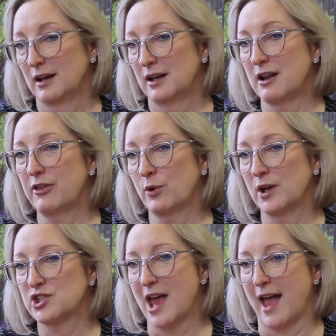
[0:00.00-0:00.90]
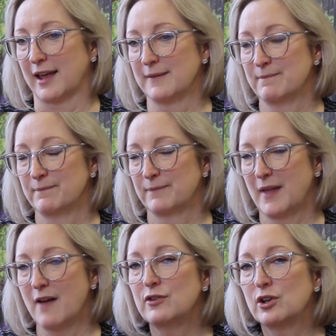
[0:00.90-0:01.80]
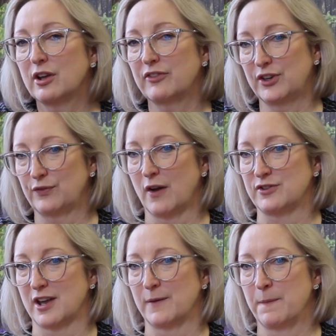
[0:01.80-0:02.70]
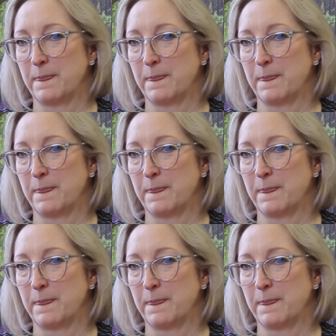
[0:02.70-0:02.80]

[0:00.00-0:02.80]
Another quick check. Have a look at this photo.